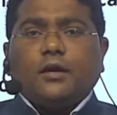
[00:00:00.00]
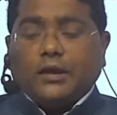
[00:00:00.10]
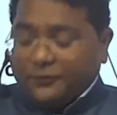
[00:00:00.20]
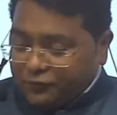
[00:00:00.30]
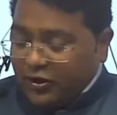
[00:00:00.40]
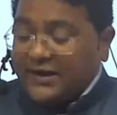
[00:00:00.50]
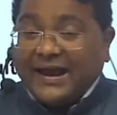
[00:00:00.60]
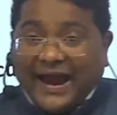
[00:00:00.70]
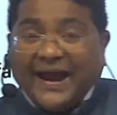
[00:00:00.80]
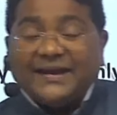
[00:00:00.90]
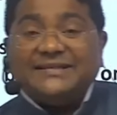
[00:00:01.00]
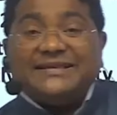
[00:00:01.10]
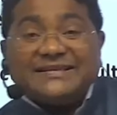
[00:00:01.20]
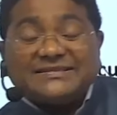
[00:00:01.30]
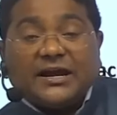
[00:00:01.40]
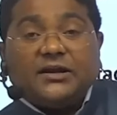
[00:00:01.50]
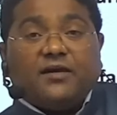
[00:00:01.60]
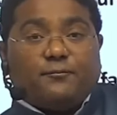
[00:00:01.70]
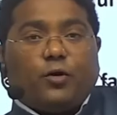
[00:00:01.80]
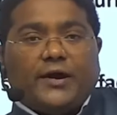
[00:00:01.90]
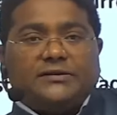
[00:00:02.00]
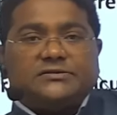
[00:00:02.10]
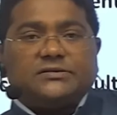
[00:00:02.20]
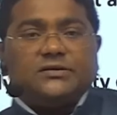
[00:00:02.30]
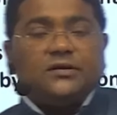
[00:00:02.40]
If you are adding these kind of points,